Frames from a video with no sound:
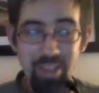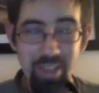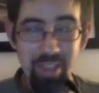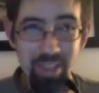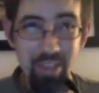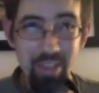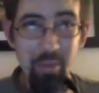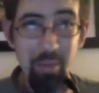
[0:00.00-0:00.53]

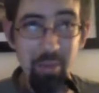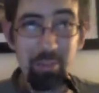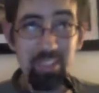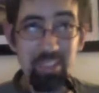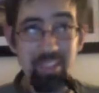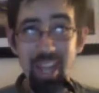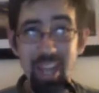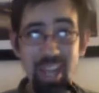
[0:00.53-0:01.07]
thing to do. I'm
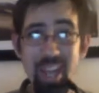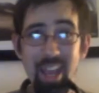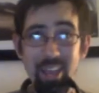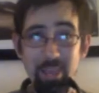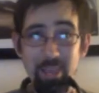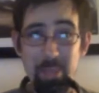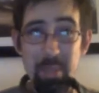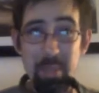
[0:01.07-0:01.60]
just saying
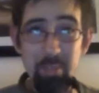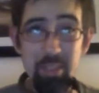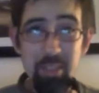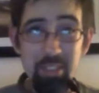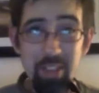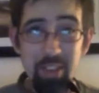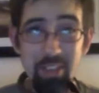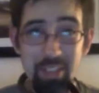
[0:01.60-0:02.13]
the people
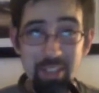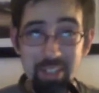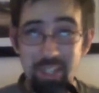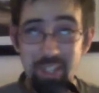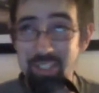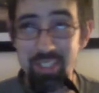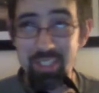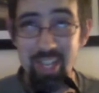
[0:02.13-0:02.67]
he's already
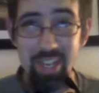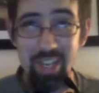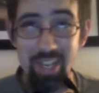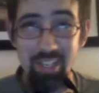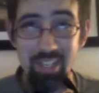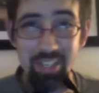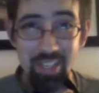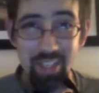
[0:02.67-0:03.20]
said he
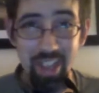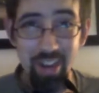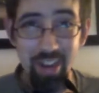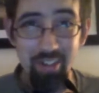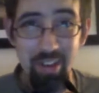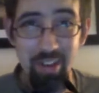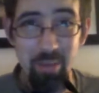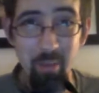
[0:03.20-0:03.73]
doesn't
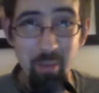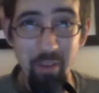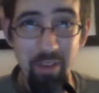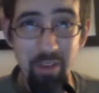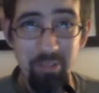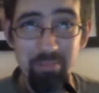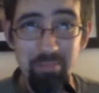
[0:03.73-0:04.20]
care anymore,